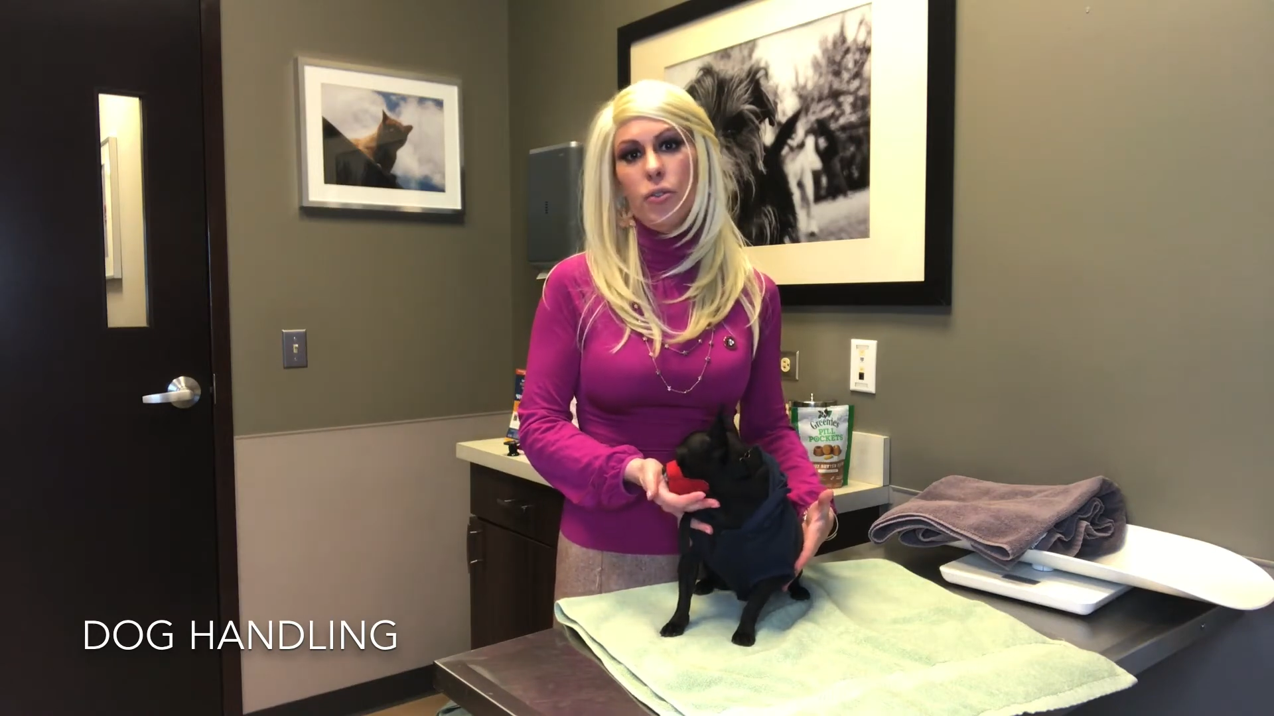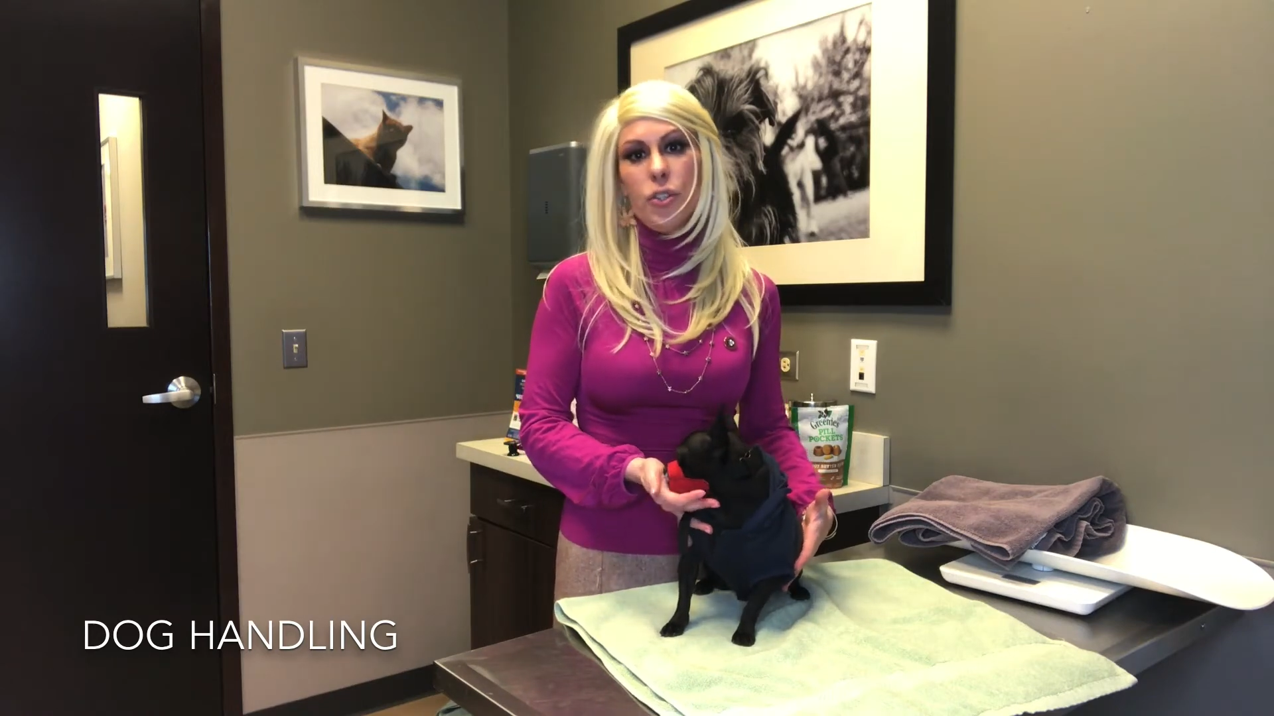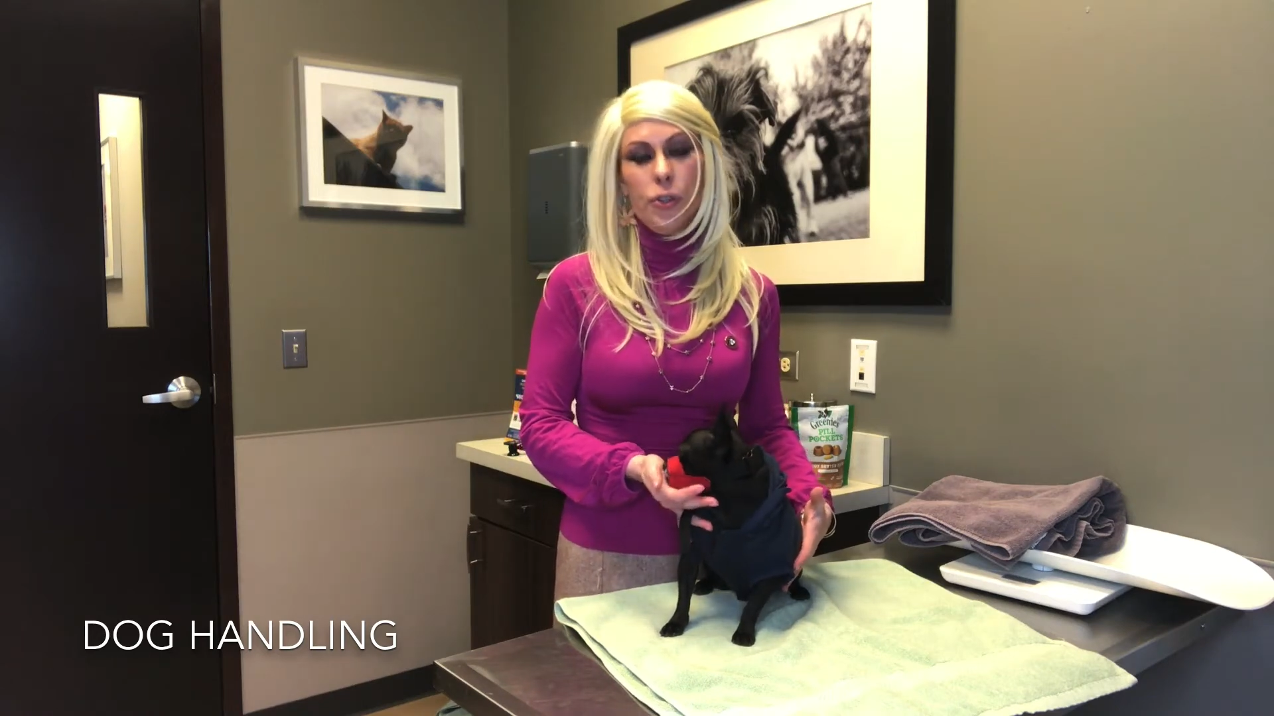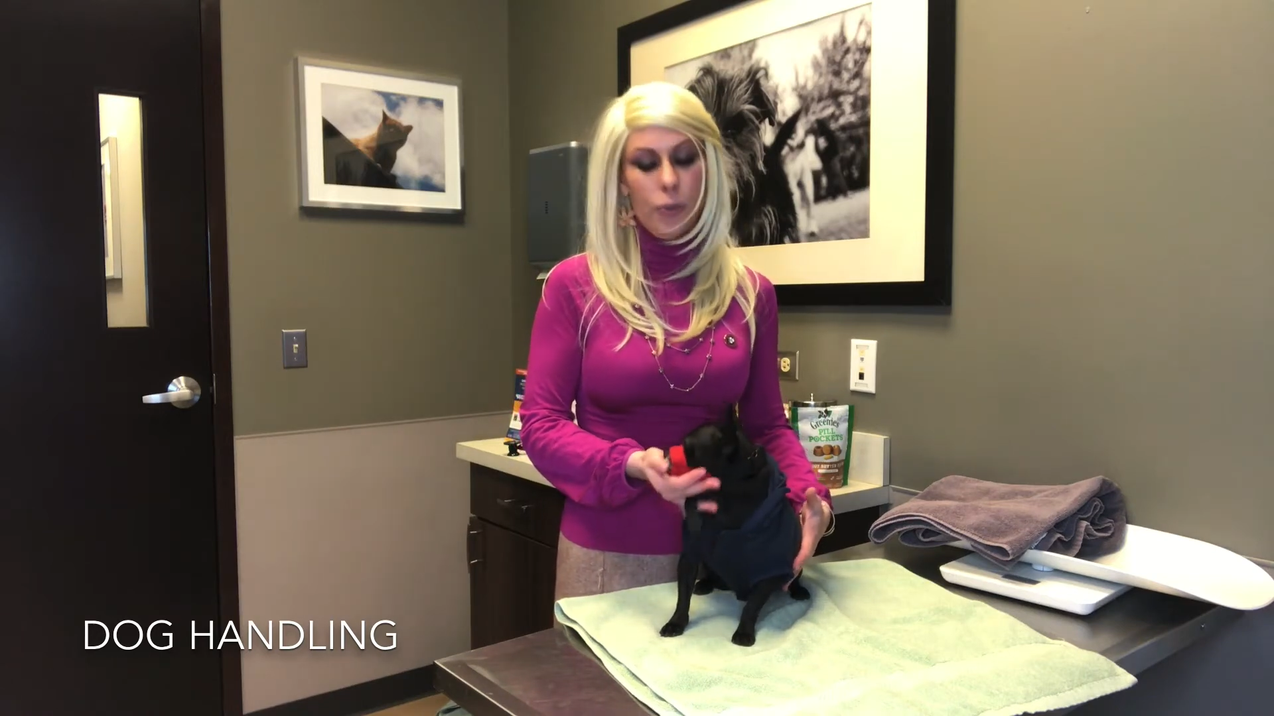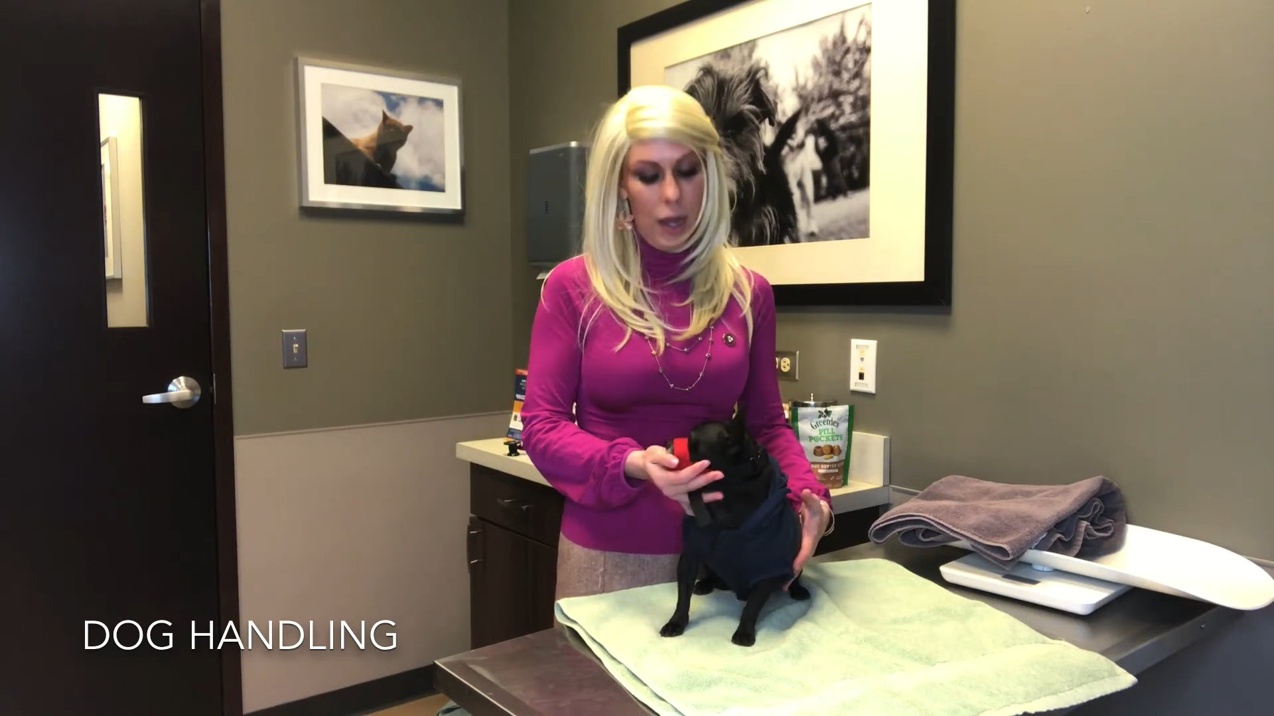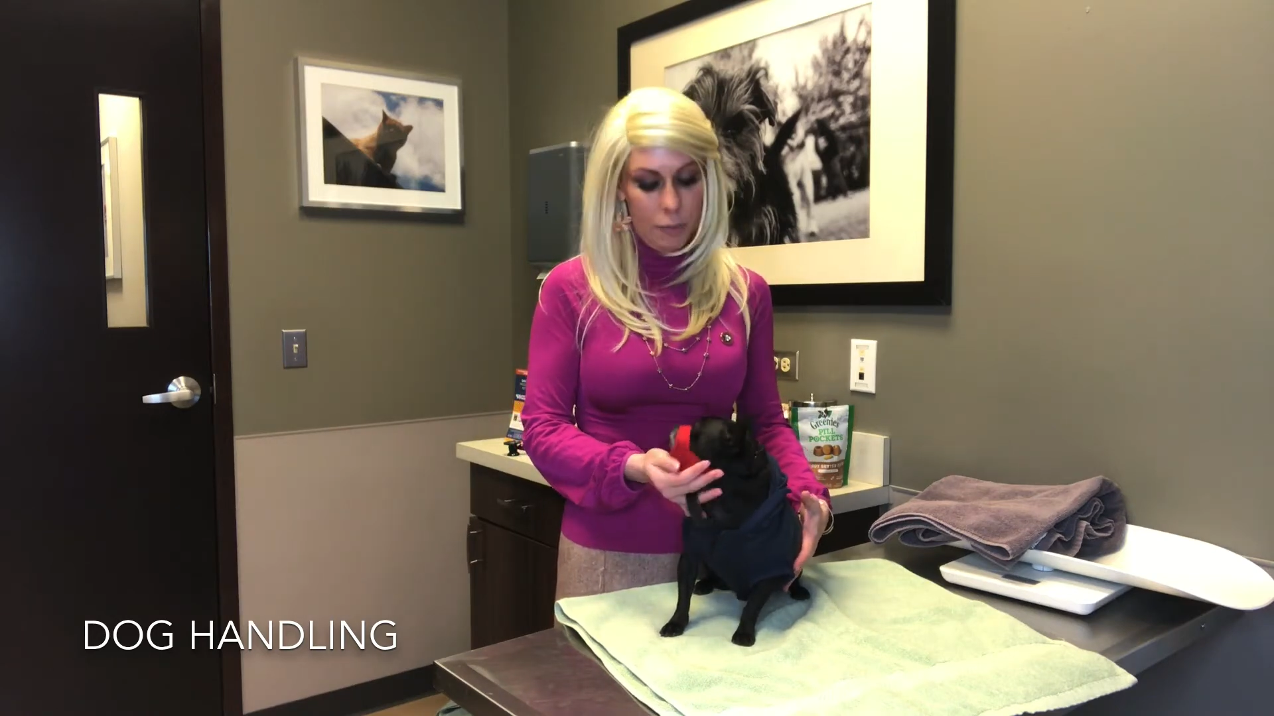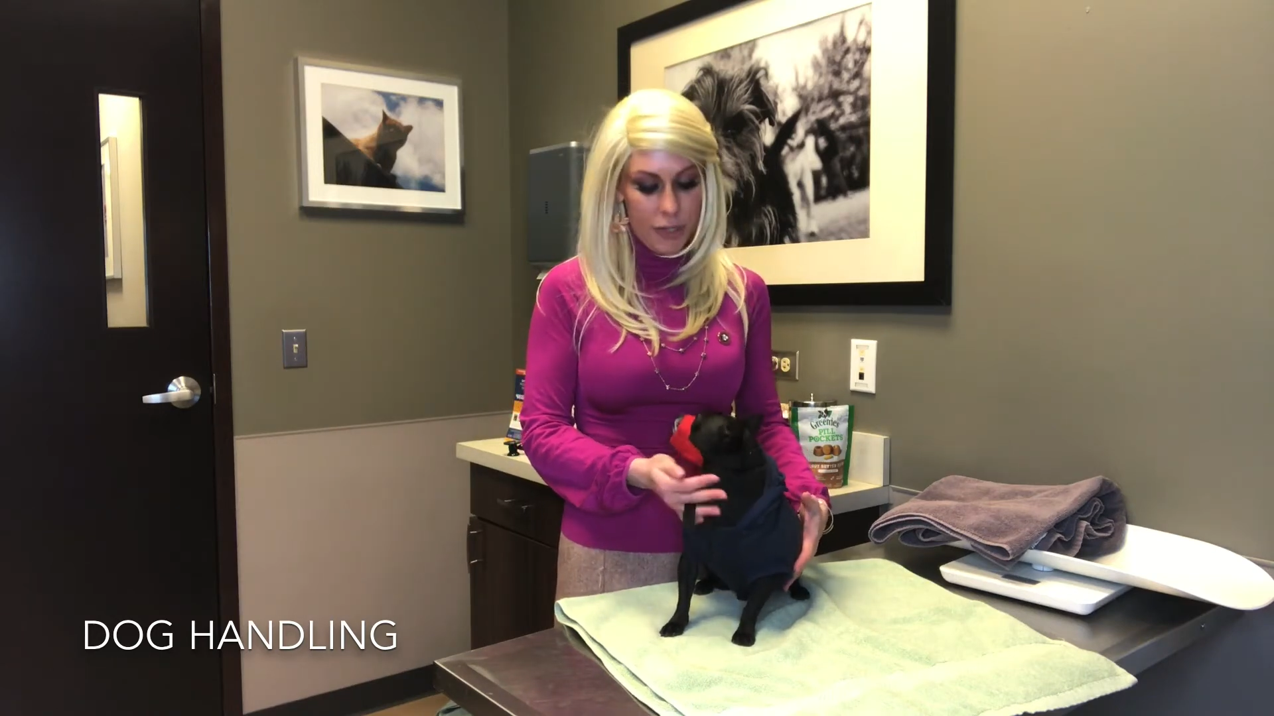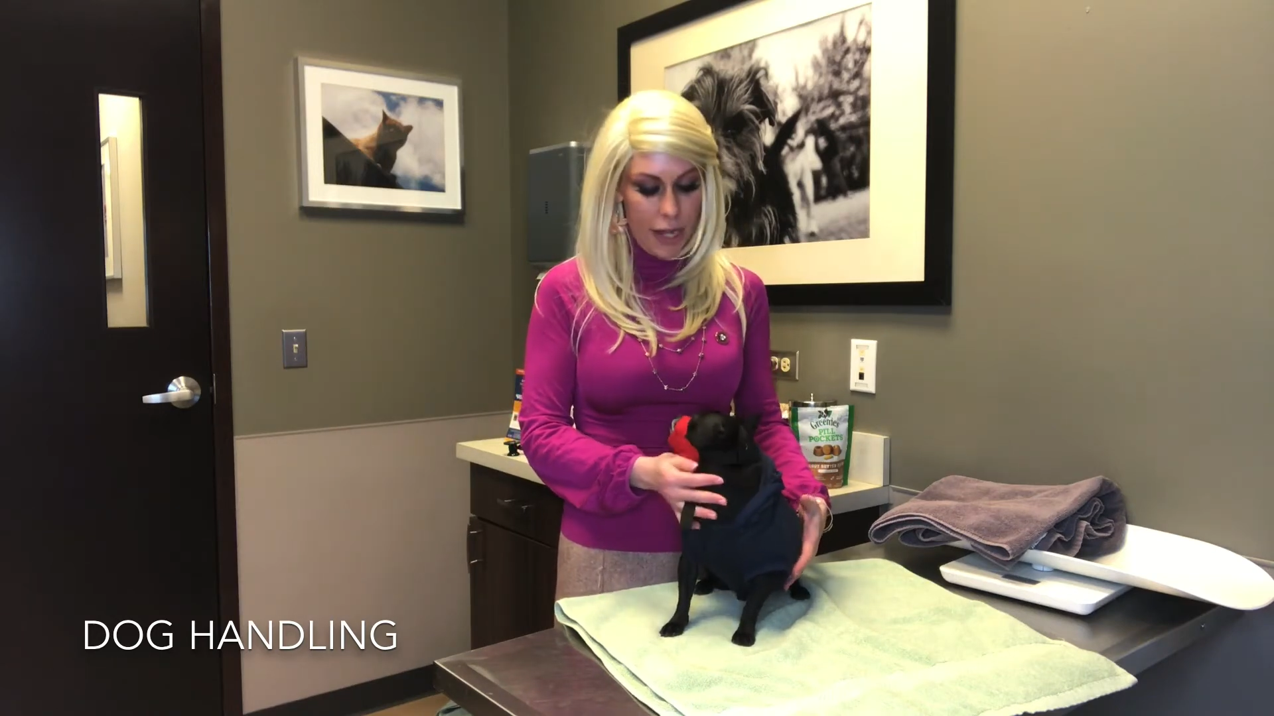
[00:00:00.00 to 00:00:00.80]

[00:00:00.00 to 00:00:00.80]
to